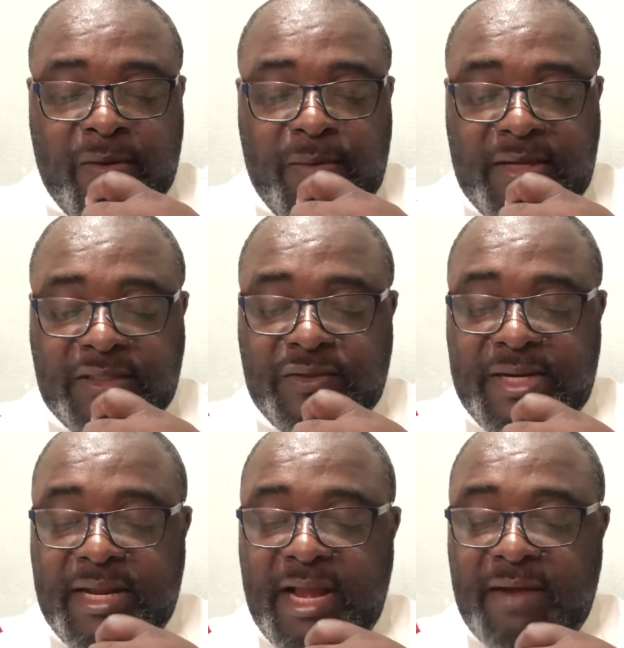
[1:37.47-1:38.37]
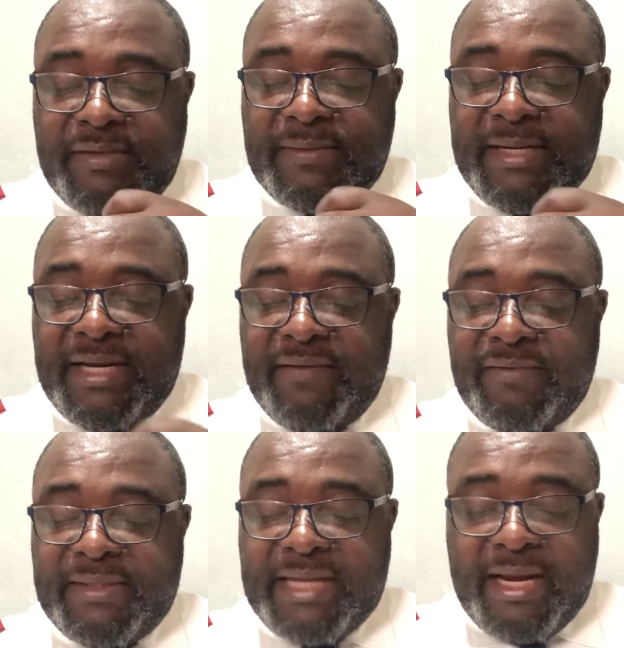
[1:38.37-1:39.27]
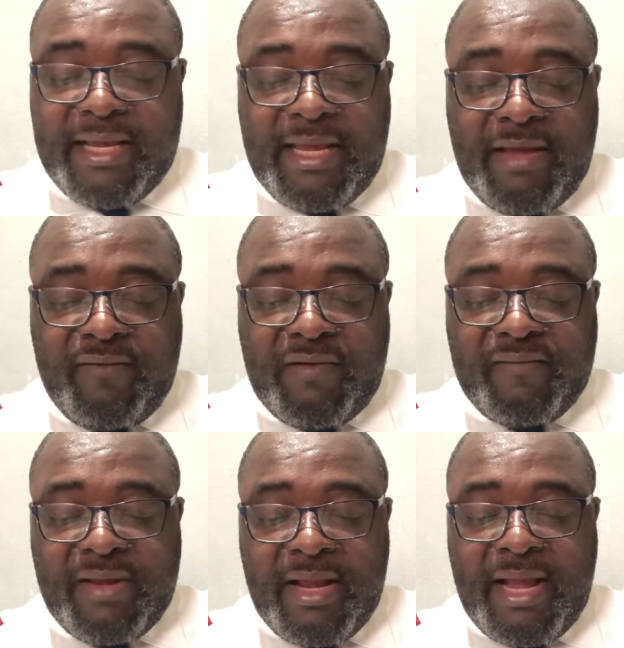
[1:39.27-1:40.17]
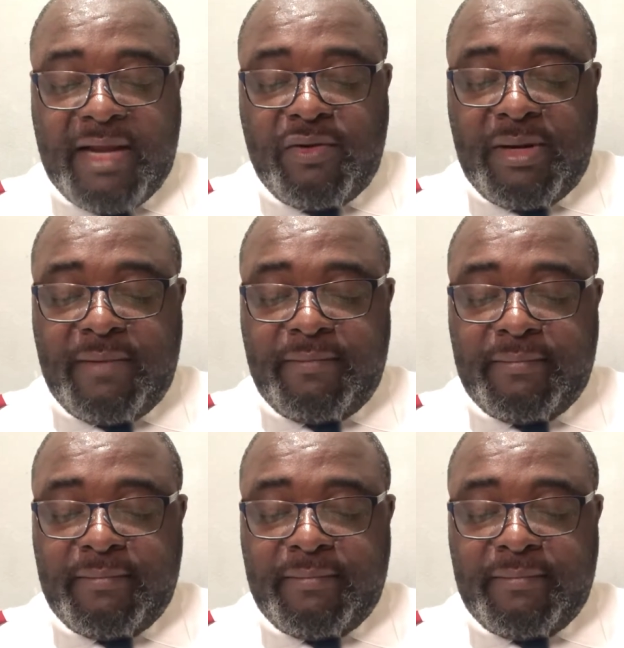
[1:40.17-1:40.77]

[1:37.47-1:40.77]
Once during the harvest when David was at the cave of Adullam,